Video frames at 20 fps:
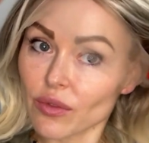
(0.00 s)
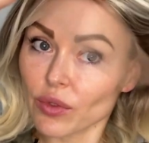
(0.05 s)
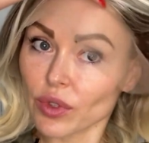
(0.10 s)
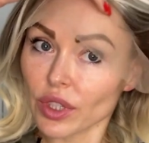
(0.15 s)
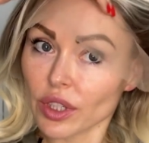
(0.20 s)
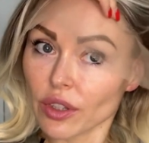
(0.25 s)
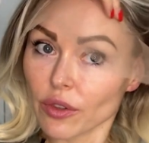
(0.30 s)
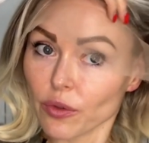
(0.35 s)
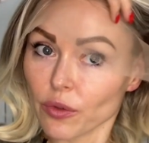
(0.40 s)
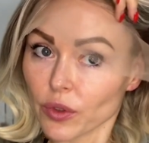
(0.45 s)

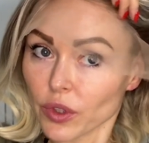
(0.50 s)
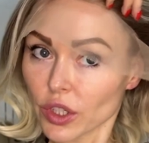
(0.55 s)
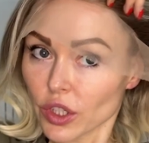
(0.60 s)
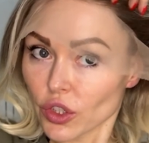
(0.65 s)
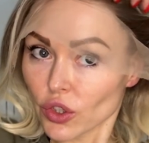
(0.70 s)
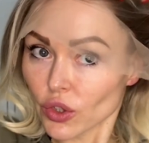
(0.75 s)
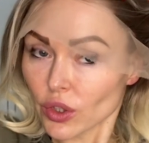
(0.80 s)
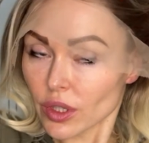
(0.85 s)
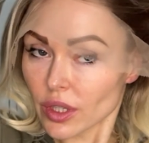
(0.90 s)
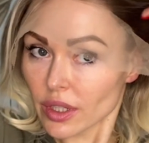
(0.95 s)
wig
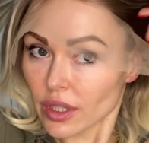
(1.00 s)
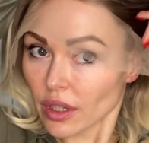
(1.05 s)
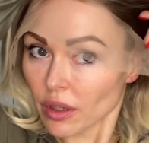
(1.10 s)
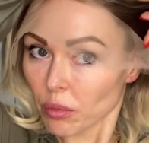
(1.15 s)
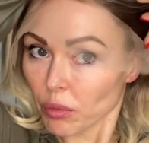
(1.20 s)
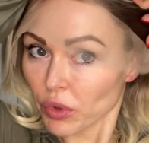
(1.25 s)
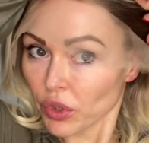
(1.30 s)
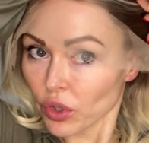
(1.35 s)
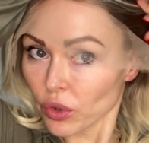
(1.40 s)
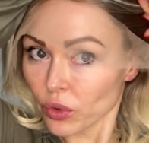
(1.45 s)
features a
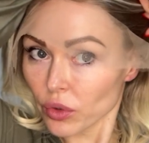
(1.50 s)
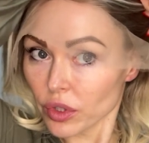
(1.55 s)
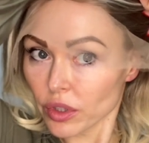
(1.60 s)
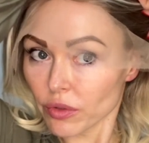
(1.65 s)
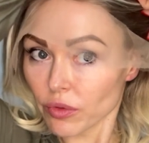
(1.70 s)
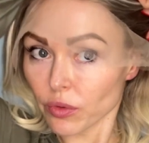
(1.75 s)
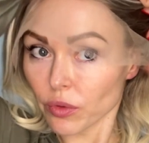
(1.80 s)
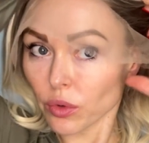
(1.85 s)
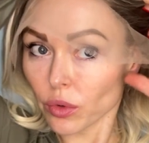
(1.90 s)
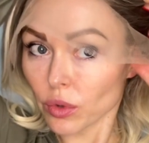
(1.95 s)

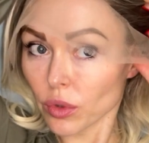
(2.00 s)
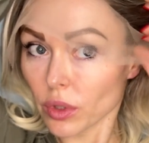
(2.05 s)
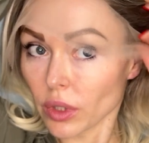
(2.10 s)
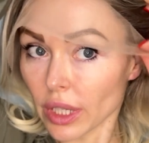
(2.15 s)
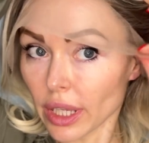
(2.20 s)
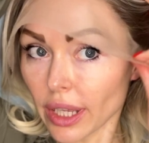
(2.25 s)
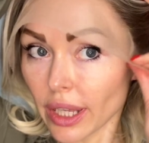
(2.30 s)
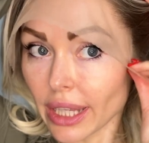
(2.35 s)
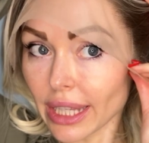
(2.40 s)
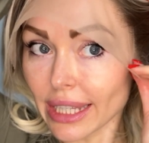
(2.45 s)
beautiful
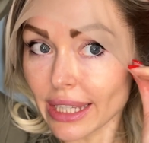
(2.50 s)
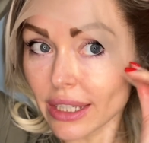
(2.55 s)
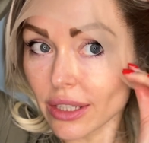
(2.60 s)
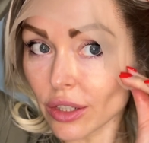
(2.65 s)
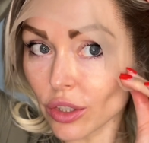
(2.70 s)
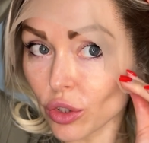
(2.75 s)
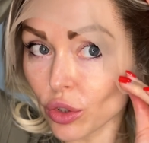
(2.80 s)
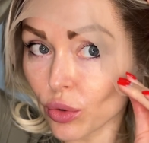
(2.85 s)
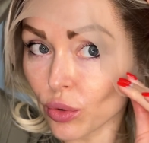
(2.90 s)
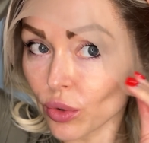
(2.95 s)

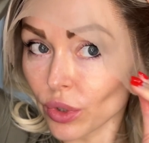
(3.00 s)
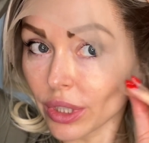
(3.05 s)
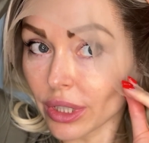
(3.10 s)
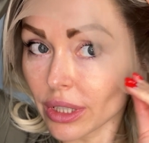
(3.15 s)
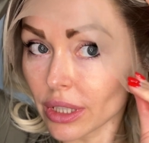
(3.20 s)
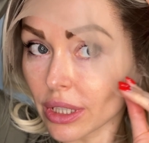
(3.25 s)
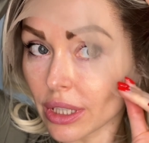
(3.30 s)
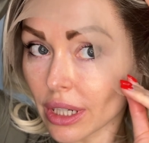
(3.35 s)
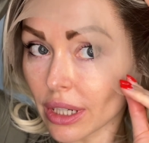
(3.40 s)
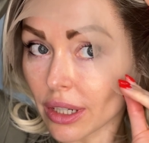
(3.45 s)

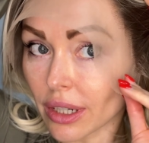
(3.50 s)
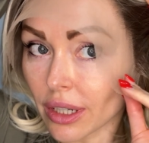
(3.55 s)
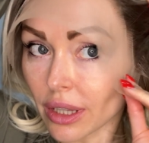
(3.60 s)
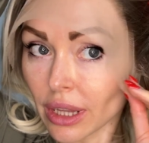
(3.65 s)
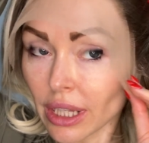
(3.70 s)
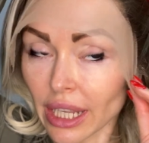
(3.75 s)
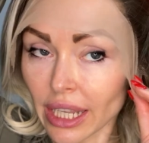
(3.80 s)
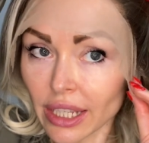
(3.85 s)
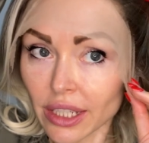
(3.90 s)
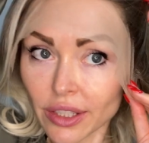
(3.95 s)
ear-to-ear
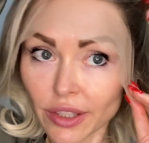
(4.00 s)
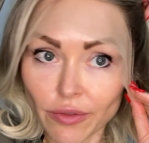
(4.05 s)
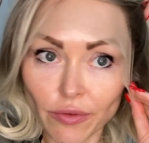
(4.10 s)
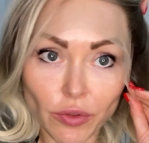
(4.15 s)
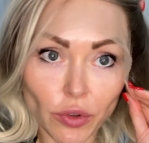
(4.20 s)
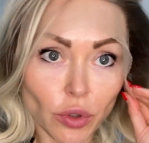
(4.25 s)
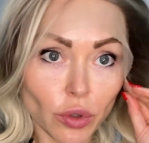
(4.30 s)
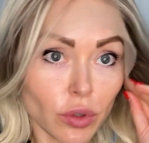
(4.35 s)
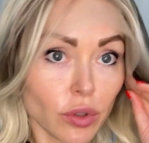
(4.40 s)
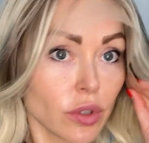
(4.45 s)
lace
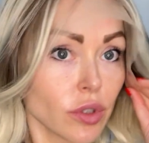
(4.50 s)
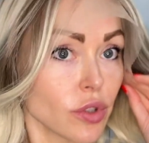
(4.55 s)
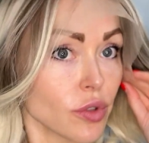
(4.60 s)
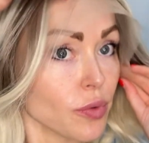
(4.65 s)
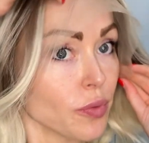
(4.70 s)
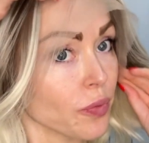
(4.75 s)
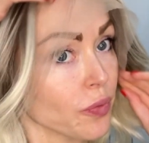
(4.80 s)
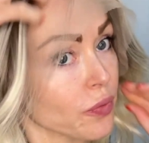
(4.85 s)
front,